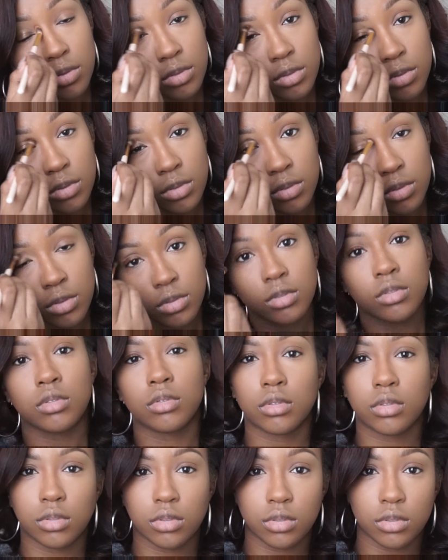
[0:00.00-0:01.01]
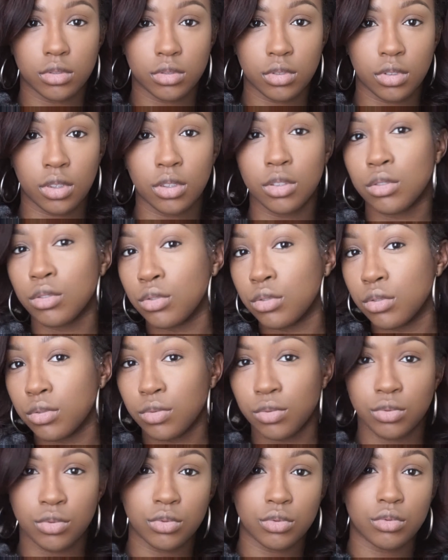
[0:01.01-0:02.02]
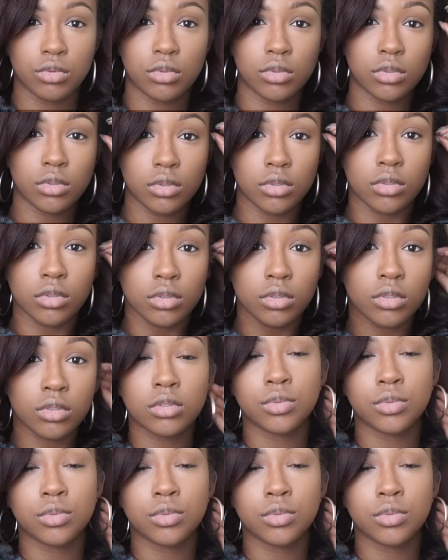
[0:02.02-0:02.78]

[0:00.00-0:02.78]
you have that button nose, it's just too cute.